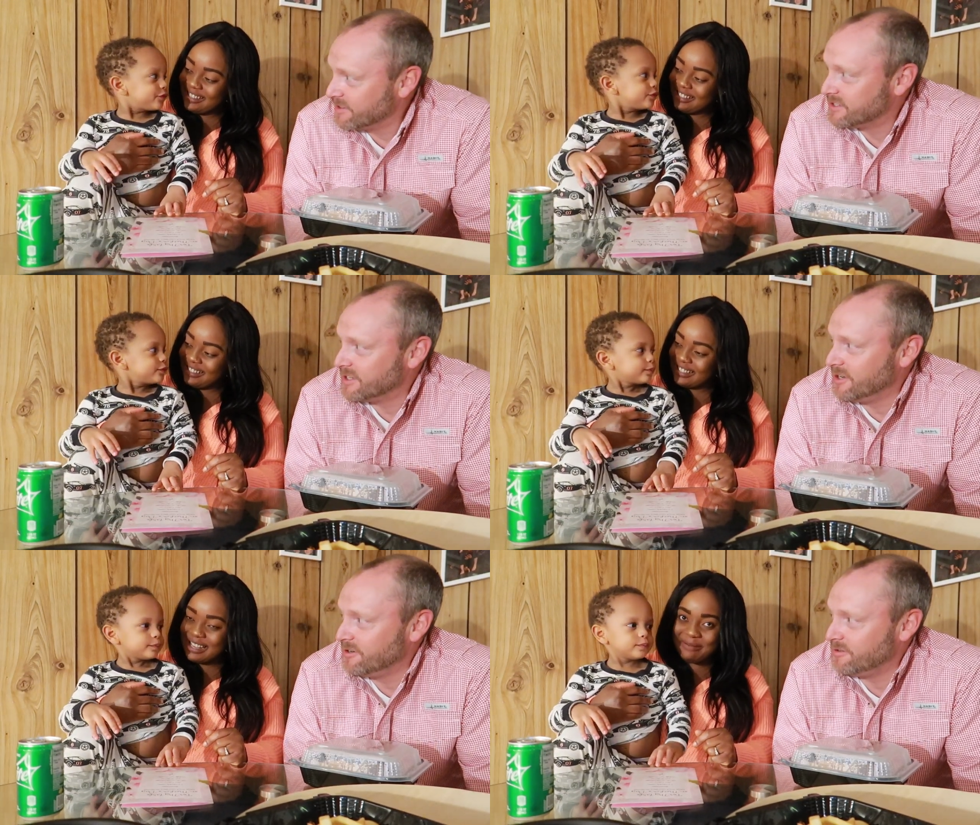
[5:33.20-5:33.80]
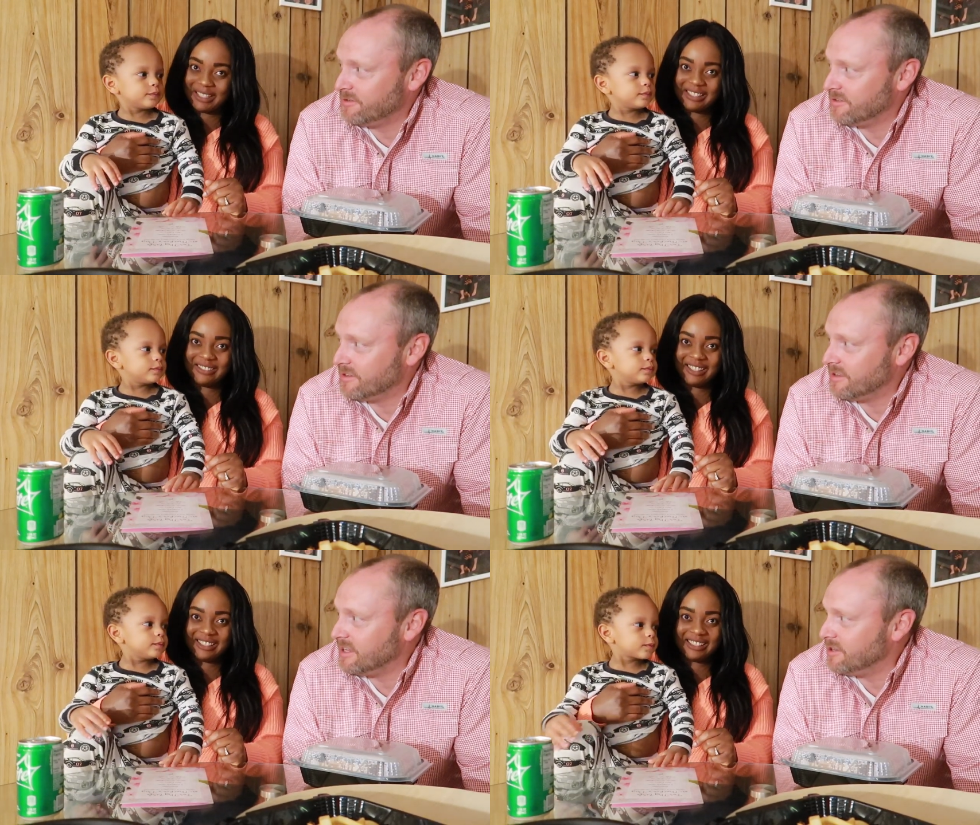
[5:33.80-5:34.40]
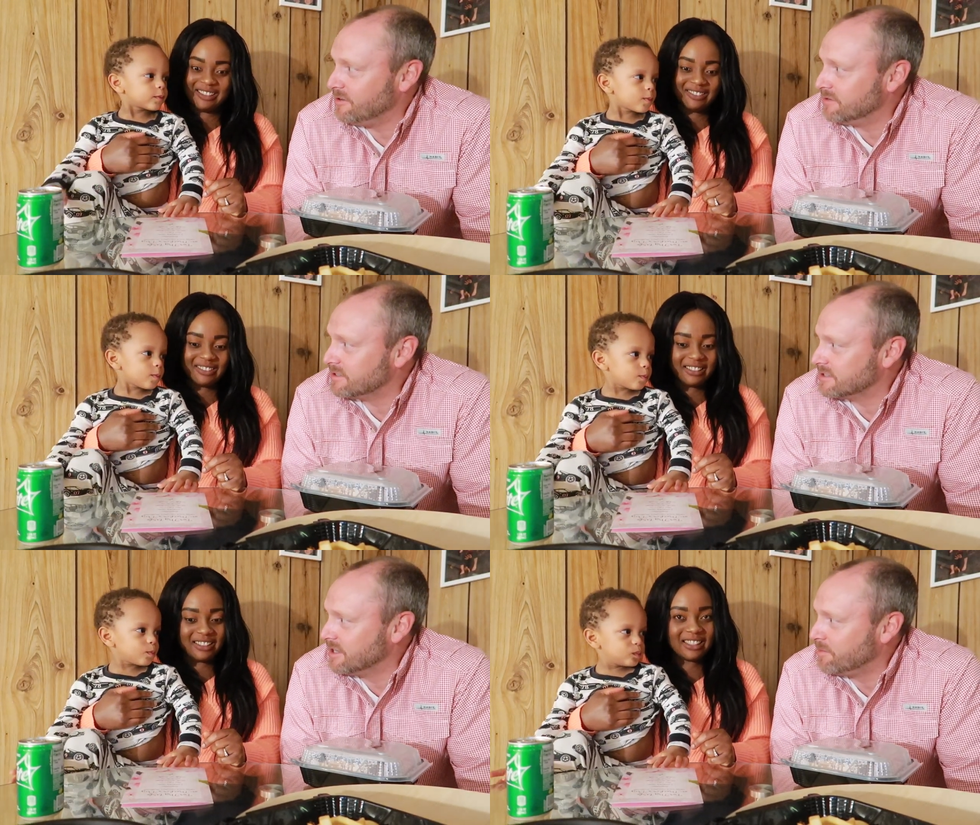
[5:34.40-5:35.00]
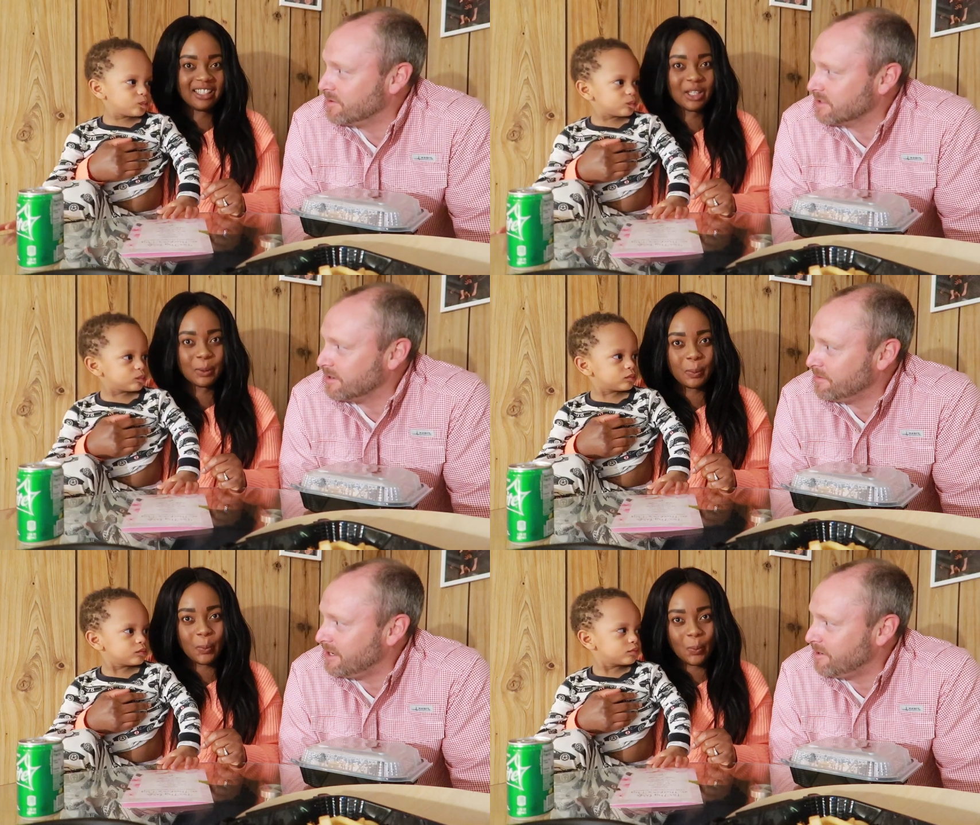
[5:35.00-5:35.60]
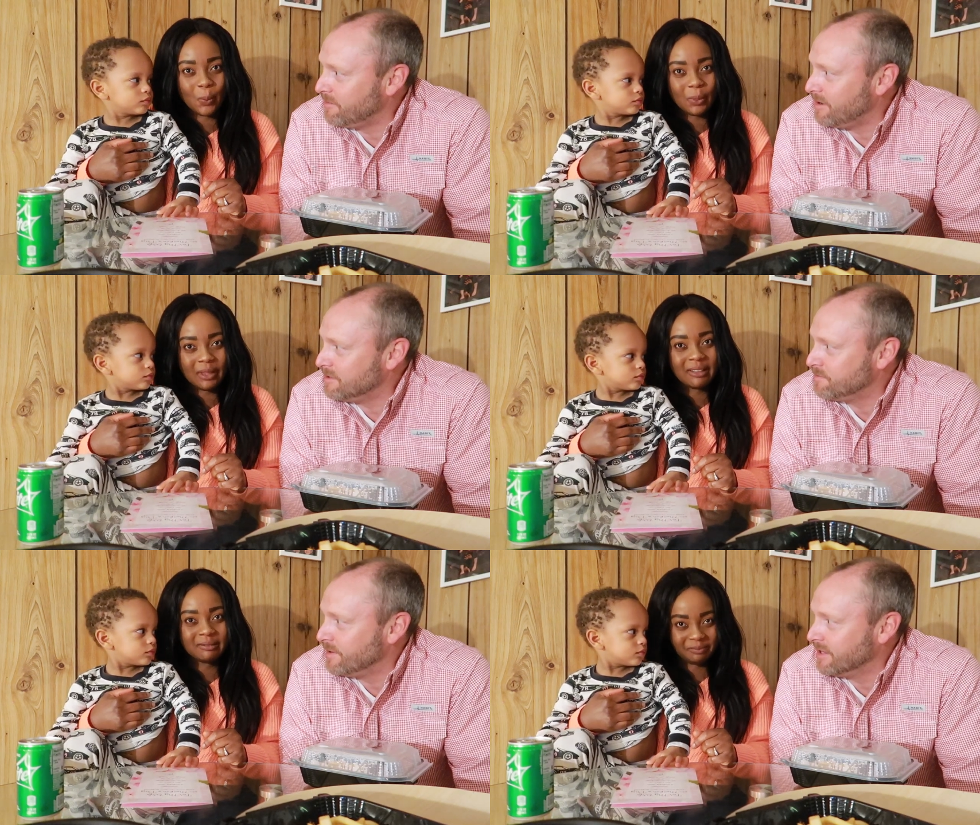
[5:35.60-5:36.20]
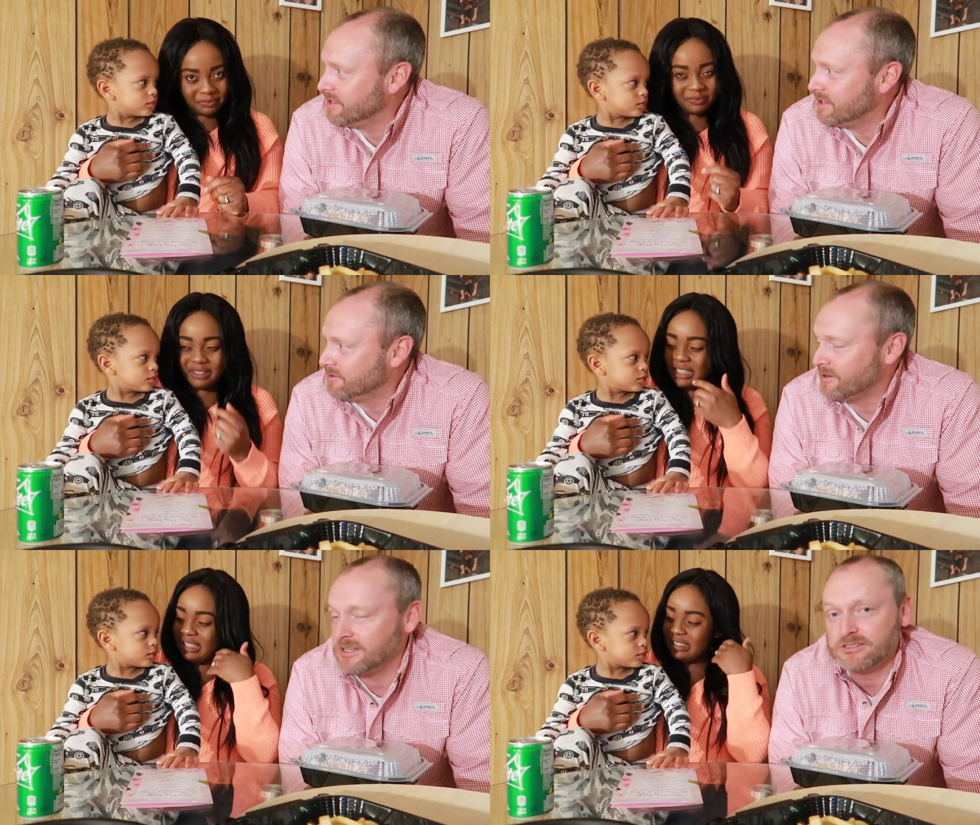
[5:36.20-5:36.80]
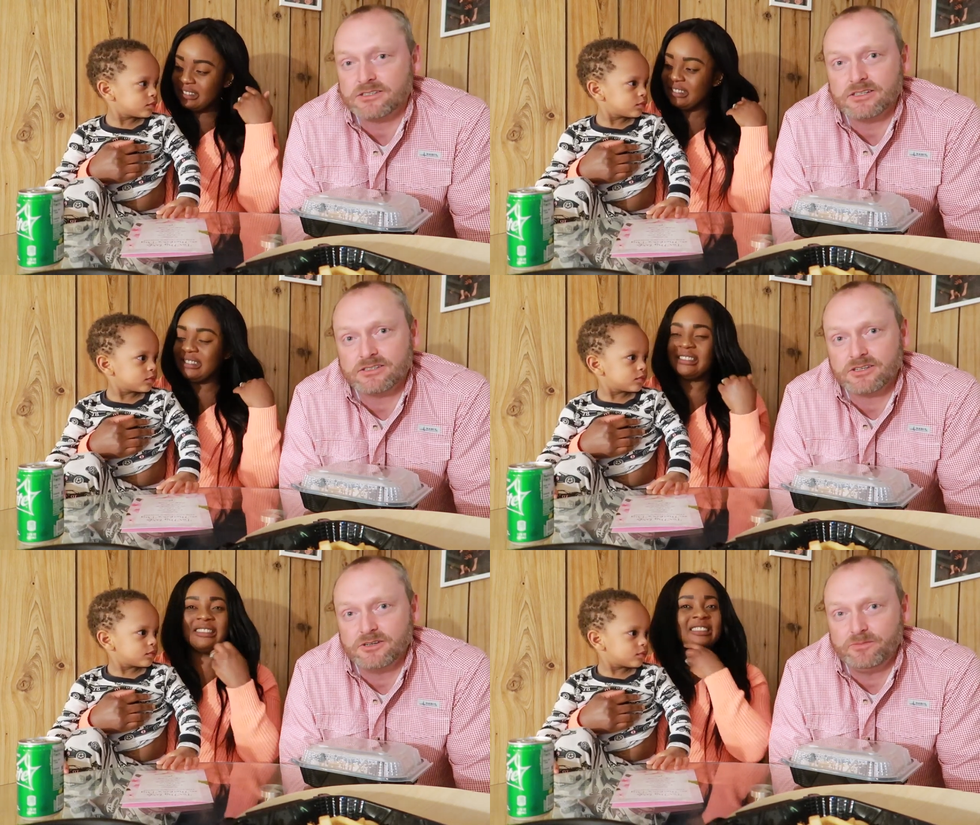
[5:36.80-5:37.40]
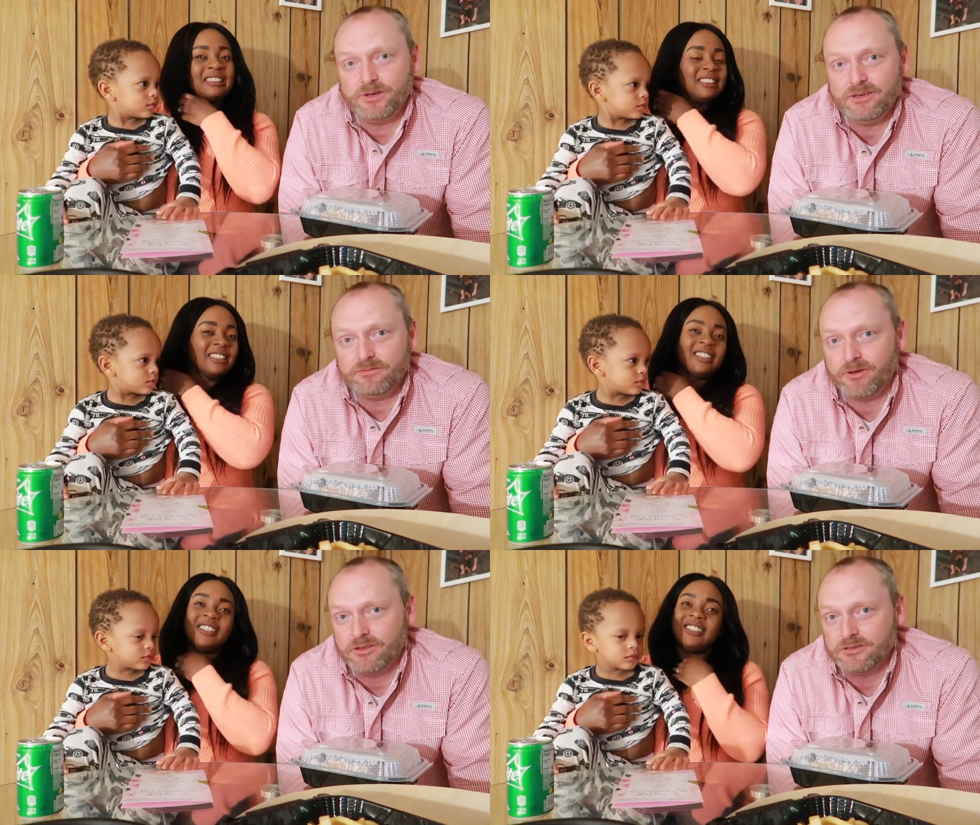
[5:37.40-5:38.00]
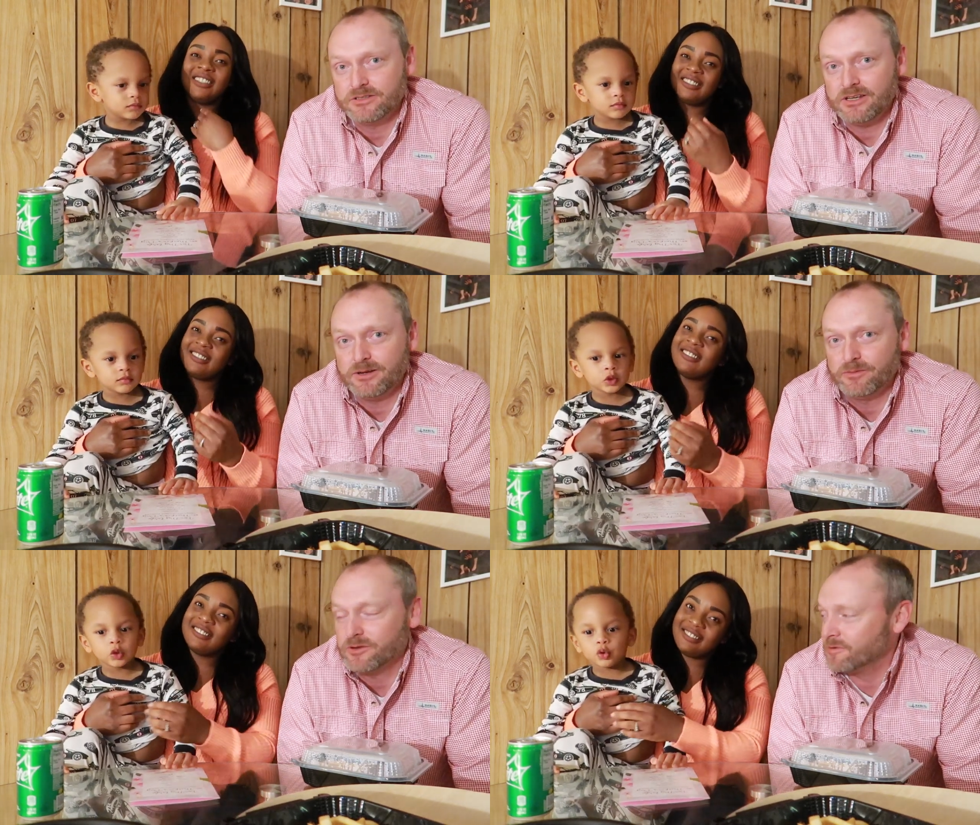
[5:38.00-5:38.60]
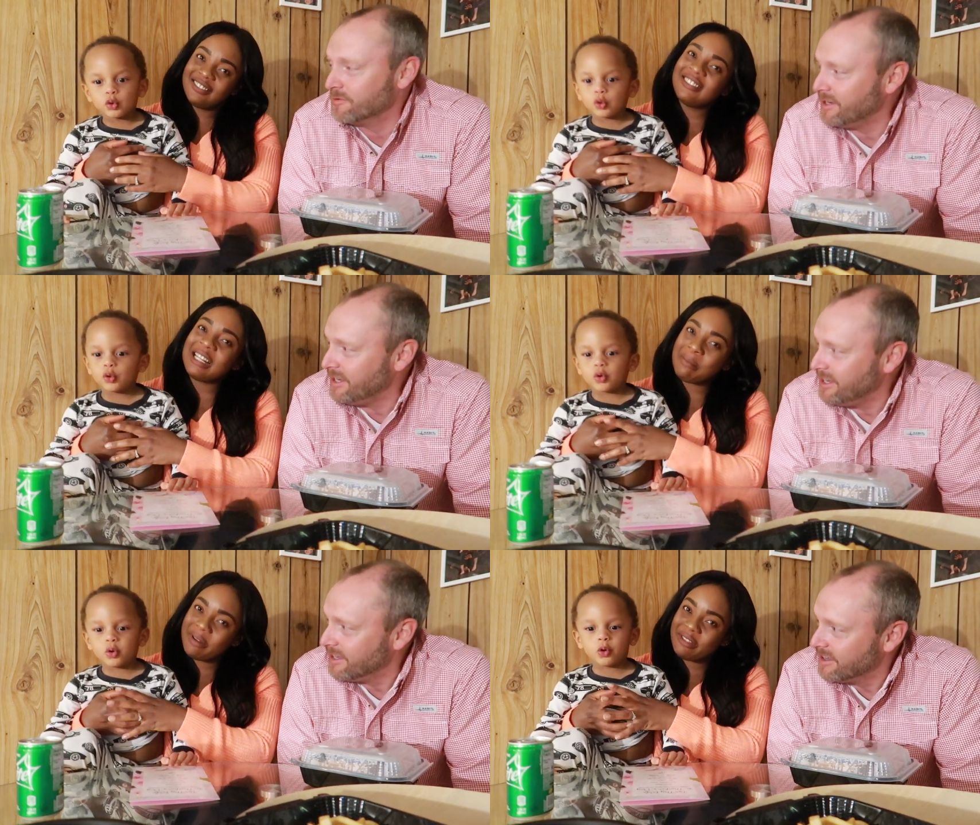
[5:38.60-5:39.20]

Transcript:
Speaker 1: So he was stubborn coming out of mommy's belly. Otherwise, yeah. this could be Mother's Day number three. Number